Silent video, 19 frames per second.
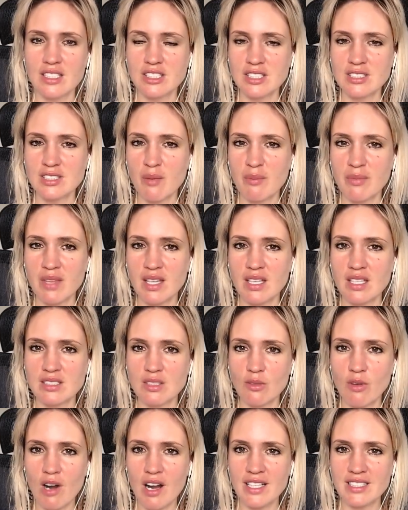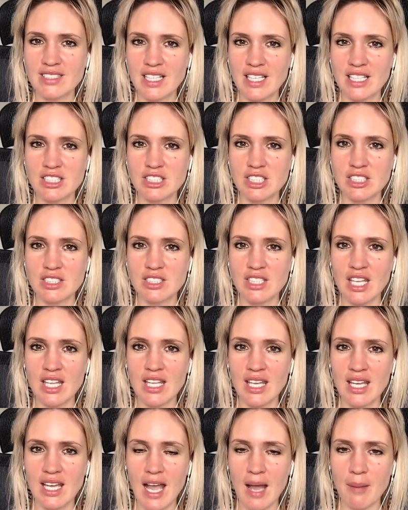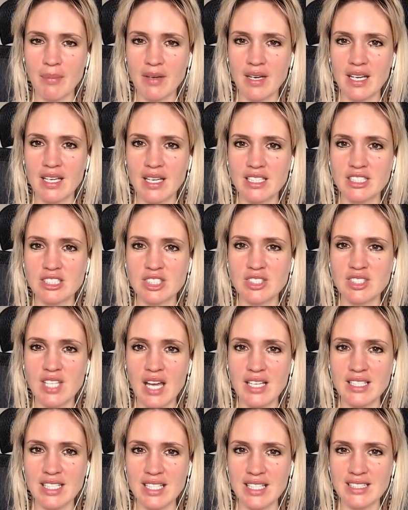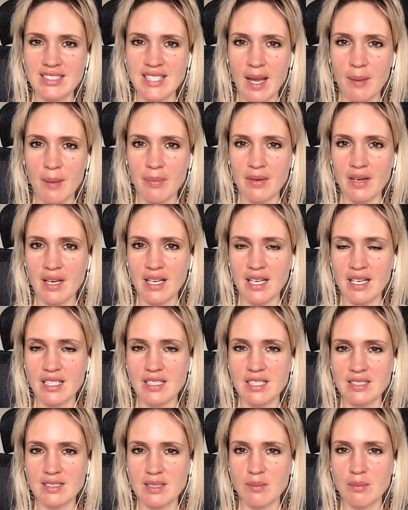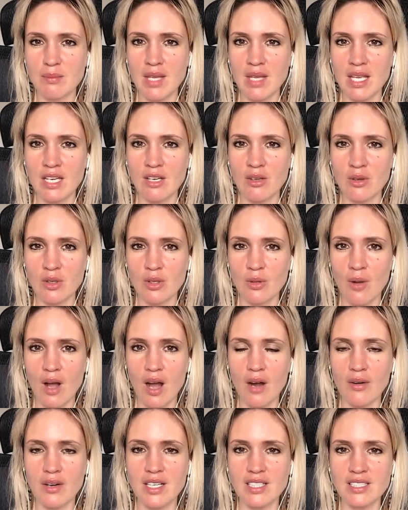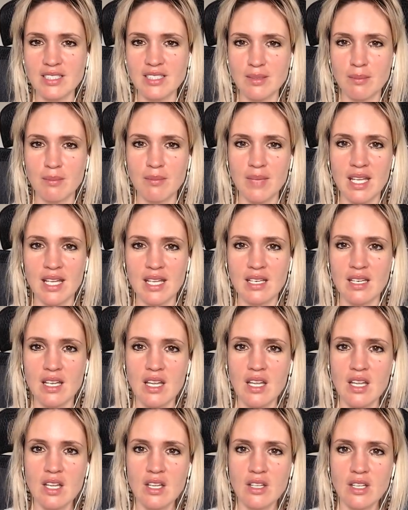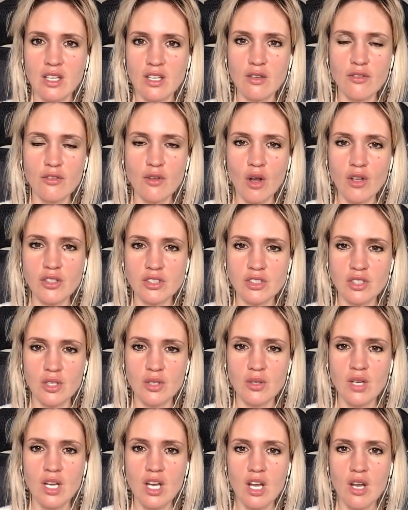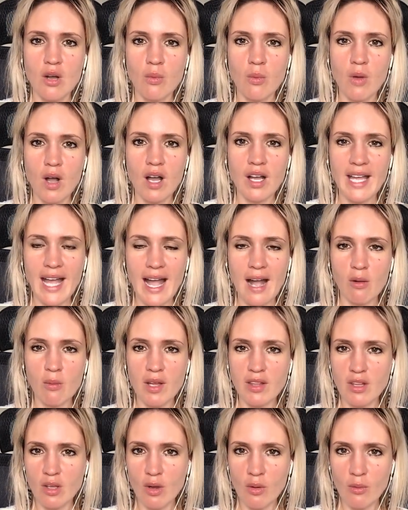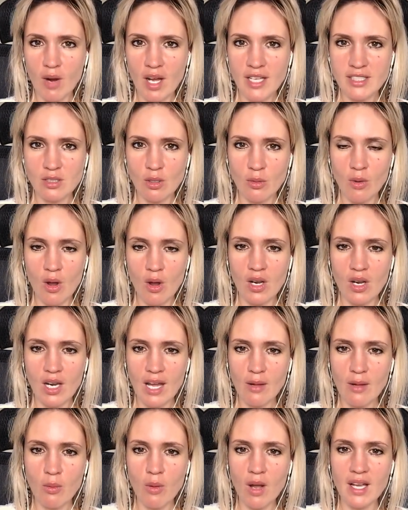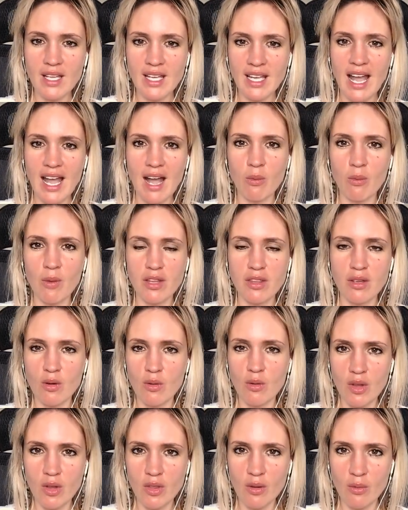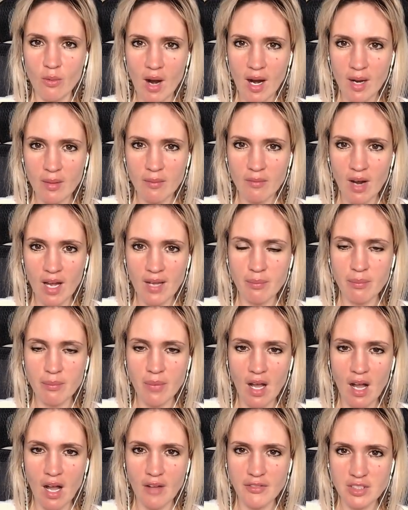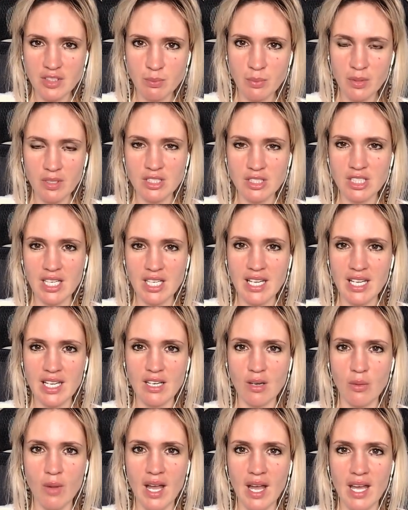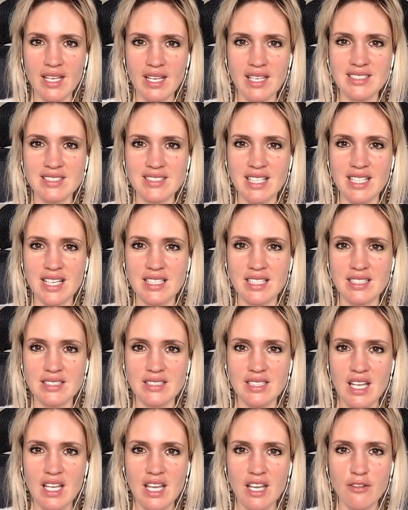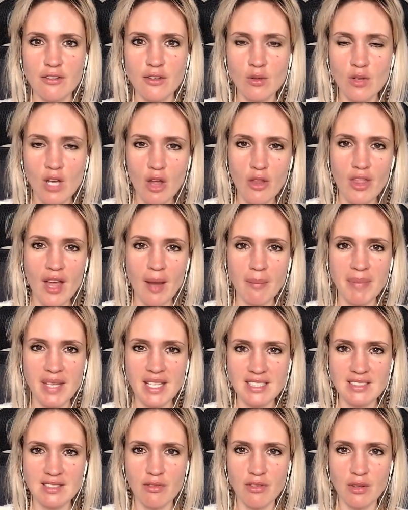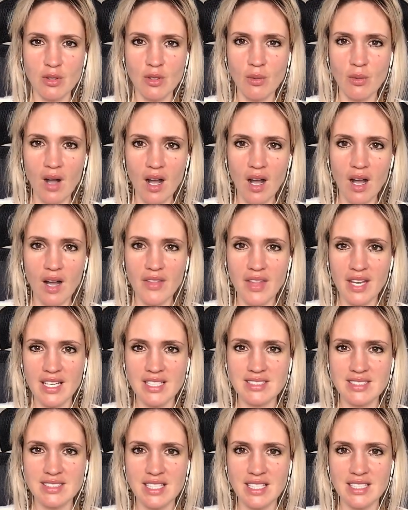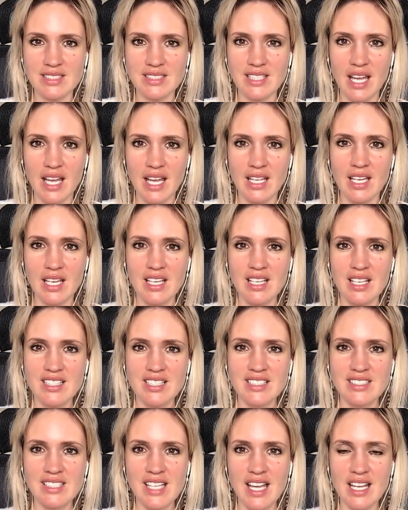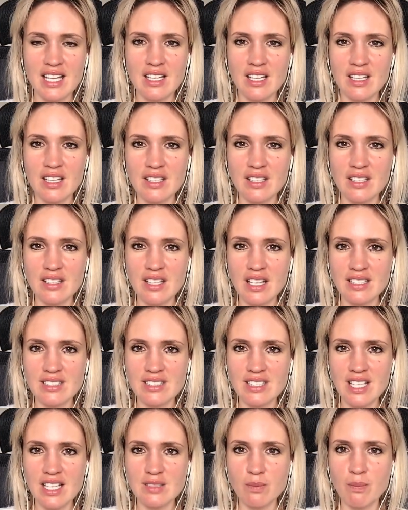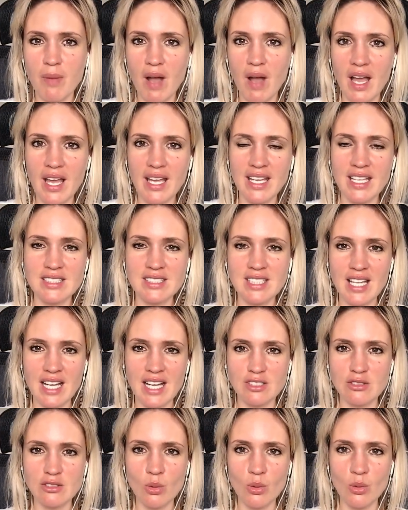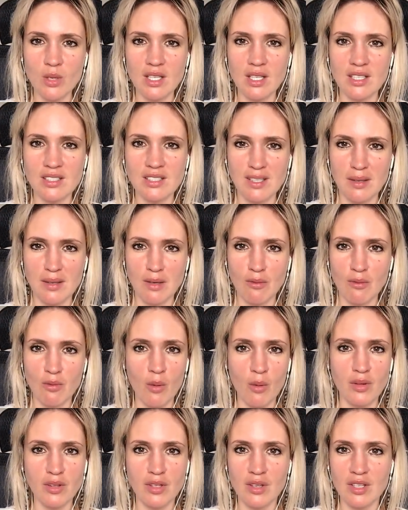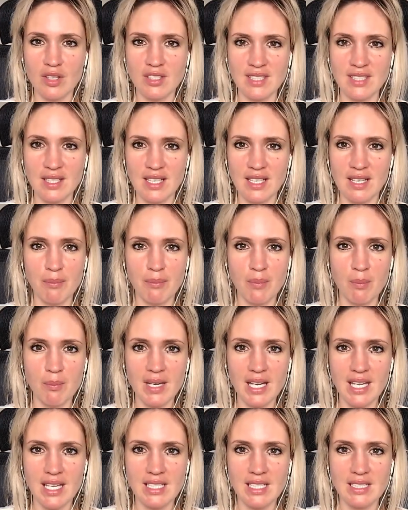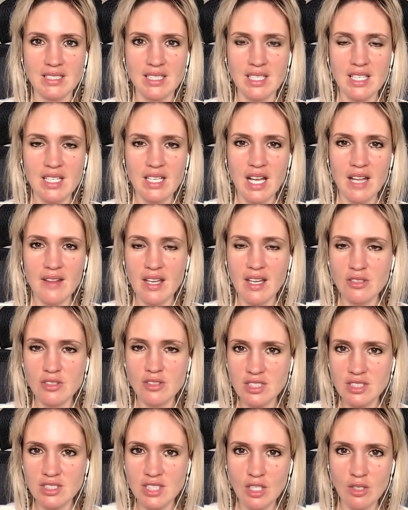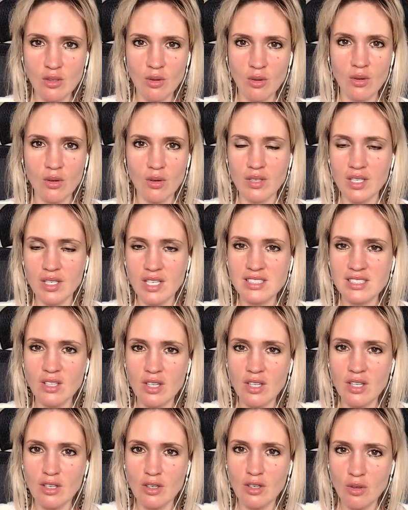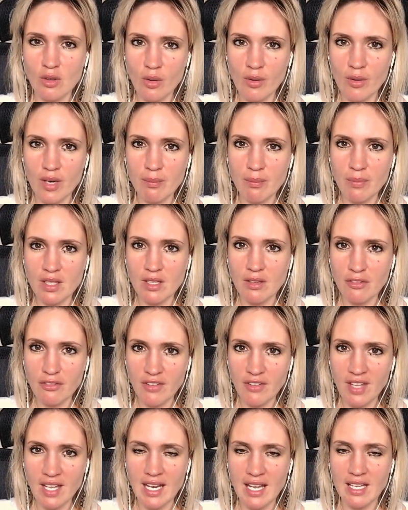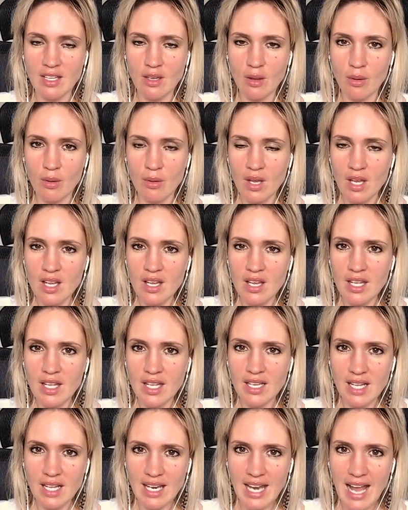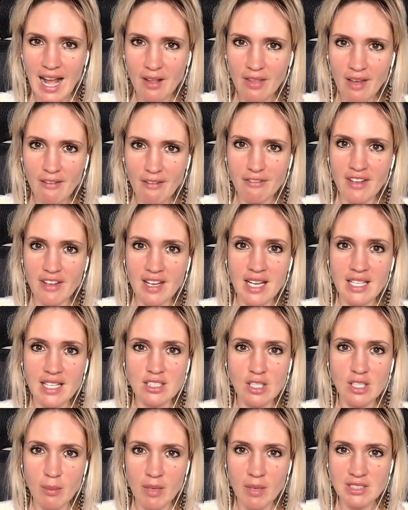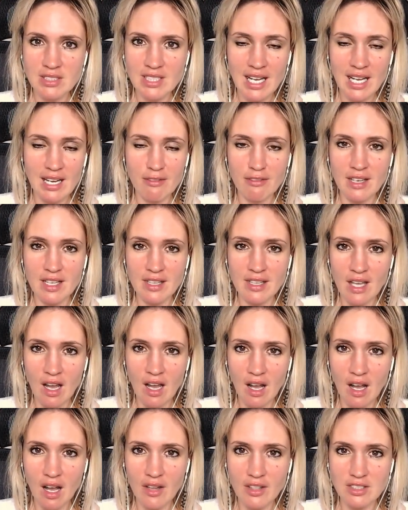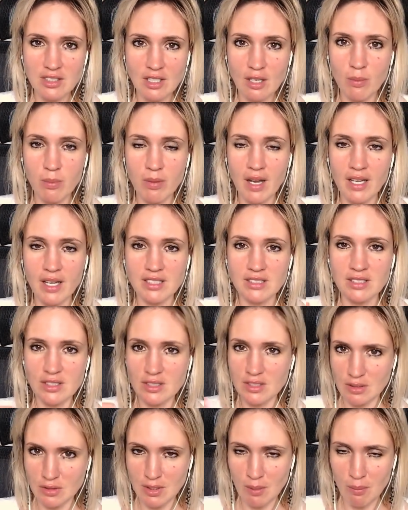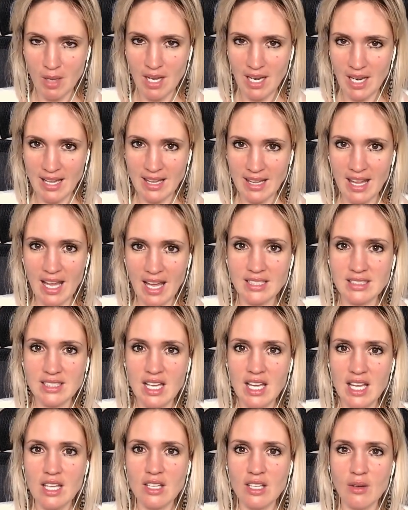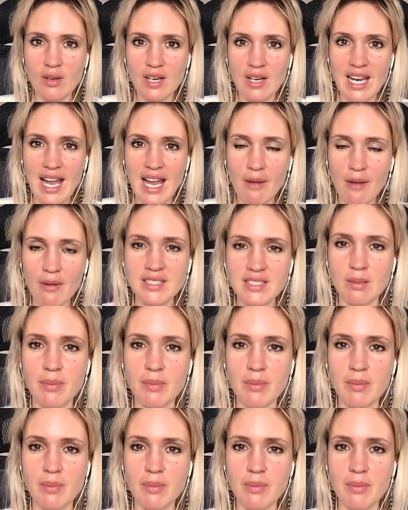just something that's arising. It's just thinking happening. It's just ideas happening. And it doesn't mean who you are. And it doesn't mean that you've got to work out whether you're right or wrong. Like working out whether you're on the right path spiritually, in a way, is if you know that piece of who you are, then it's like saying that it's buying into that story that there's something wrong with you, that's something incomplete. And then you just ignore, it's not that you ignore it, but you feel it, you allow that feeling. So you're most likely feeling it in the heart, the solar plexus or somewhere like that. You allow